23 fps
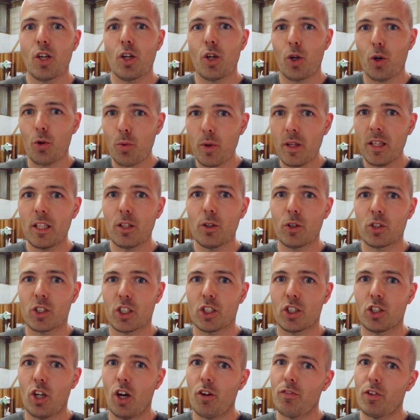who really knows his
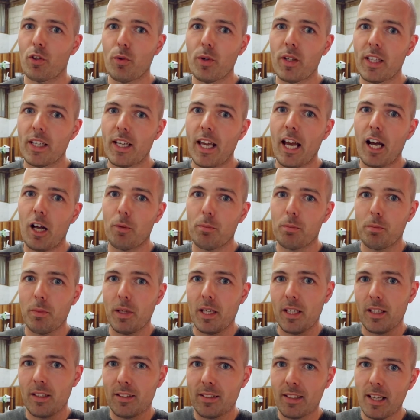stuff and really helped
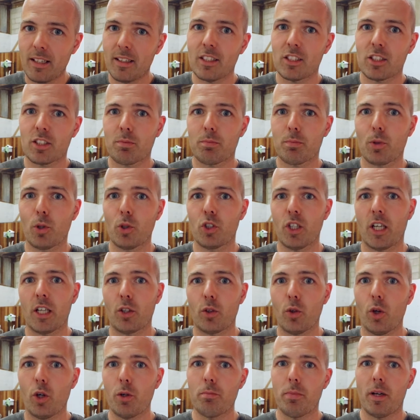me get this project
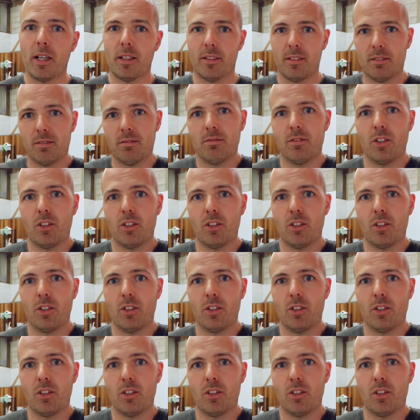going by,